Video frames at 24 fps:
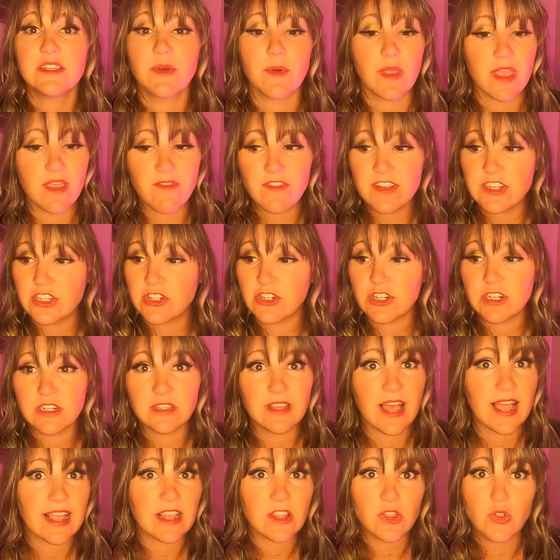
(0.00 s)
So even
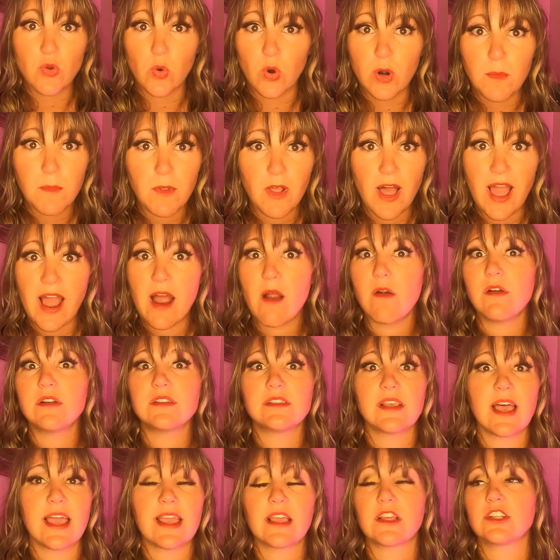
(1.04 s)
during like normal
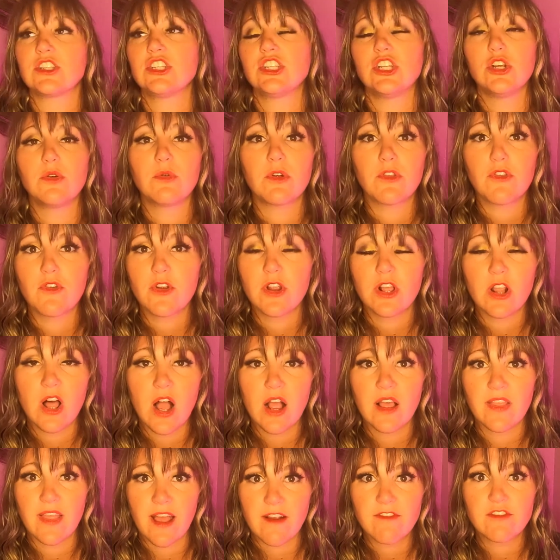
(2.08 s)
hours, like 2 or 3
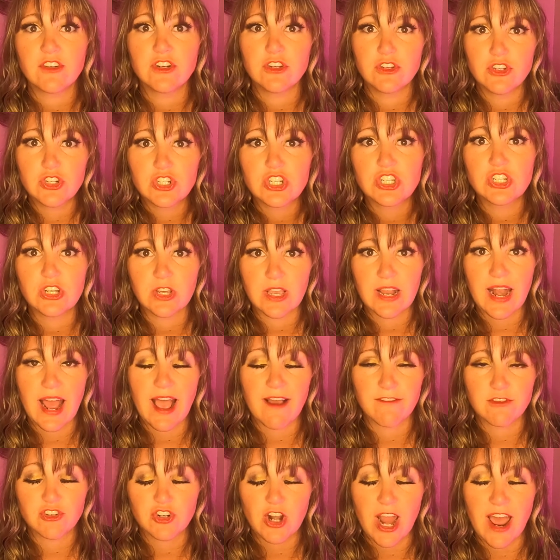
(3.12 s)
o'clock in the afternoon, you're still gonna
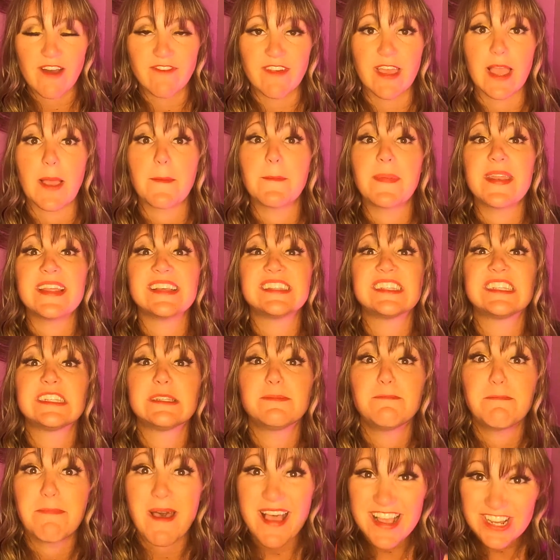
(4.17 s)
have traffic, but
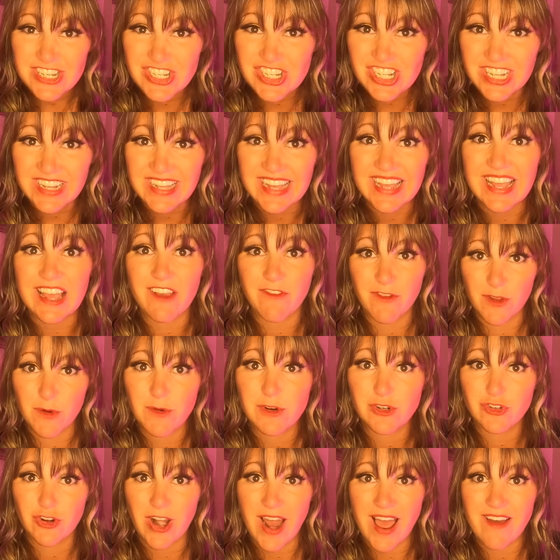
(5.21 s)
especially if you
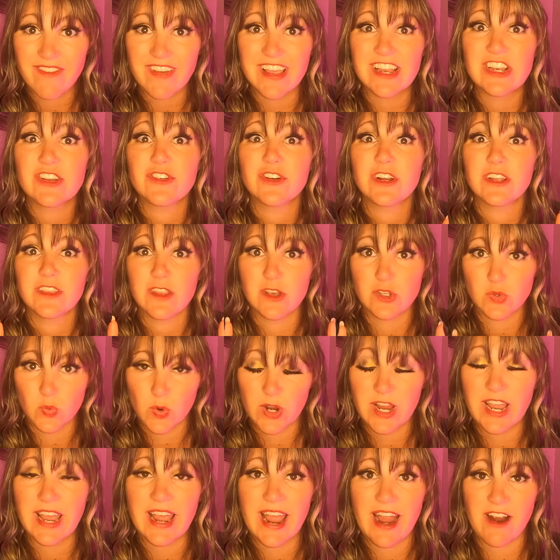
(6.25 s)
were driving during those
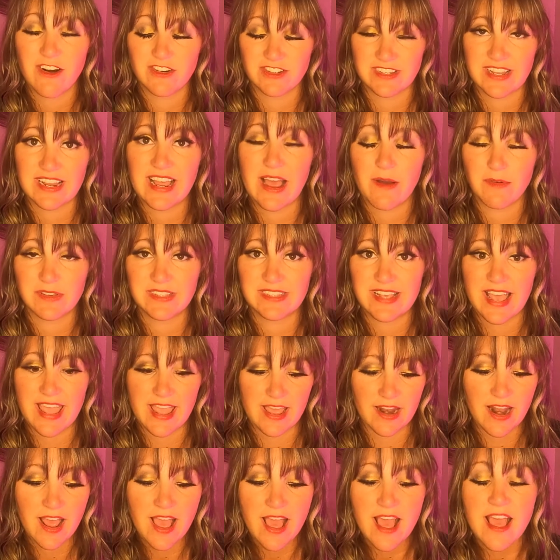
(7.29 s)
working hours, like I was
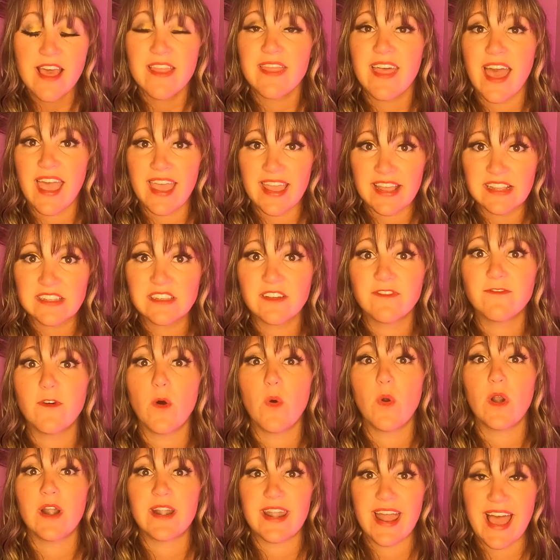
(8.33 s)
saying, the 8 to
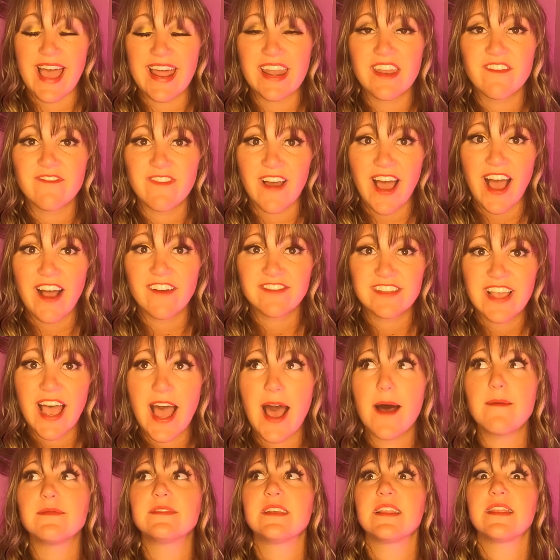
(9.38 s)
4, 9 to 5
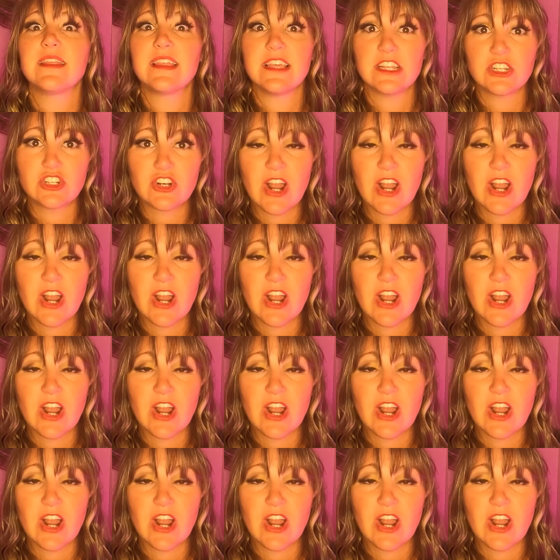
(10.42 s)
types, then